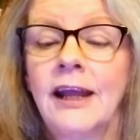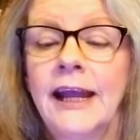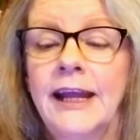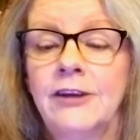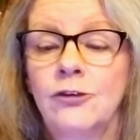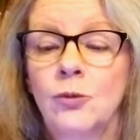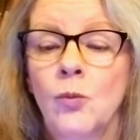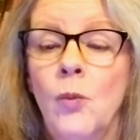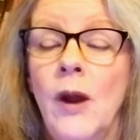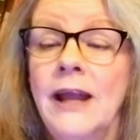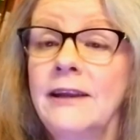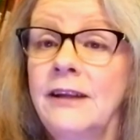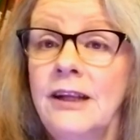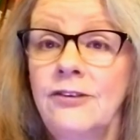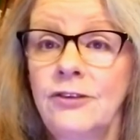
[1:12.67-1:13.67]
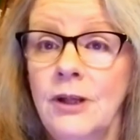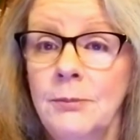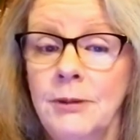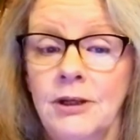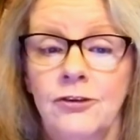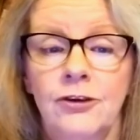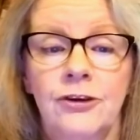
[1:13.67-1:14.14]
It's when these
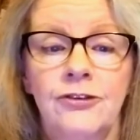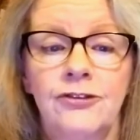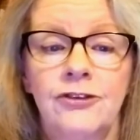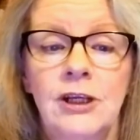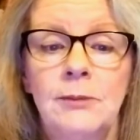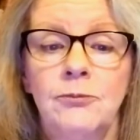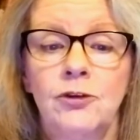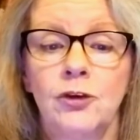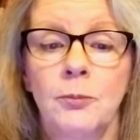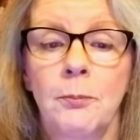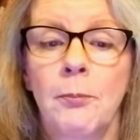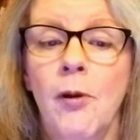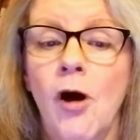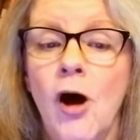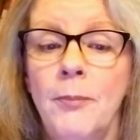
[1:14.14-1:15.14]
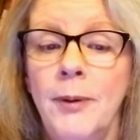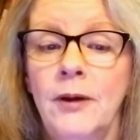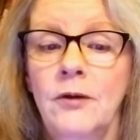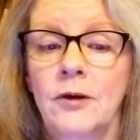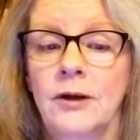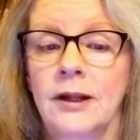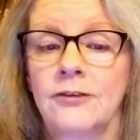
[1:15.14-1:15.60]
images seem to pop
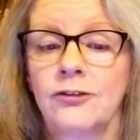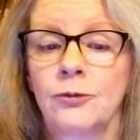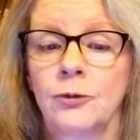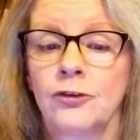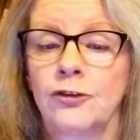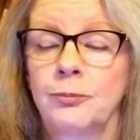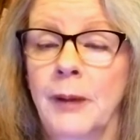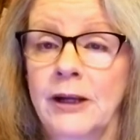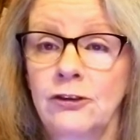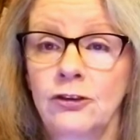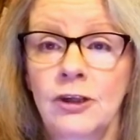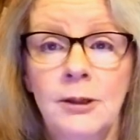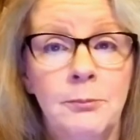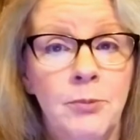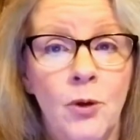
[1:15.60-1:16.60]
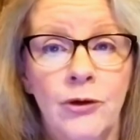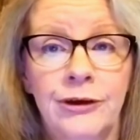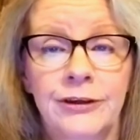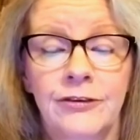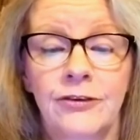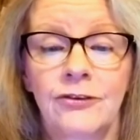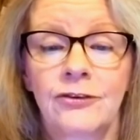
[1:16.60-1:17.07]
out at us with special
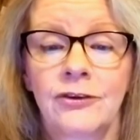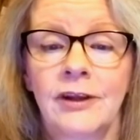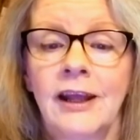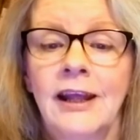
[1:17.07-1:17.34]
importance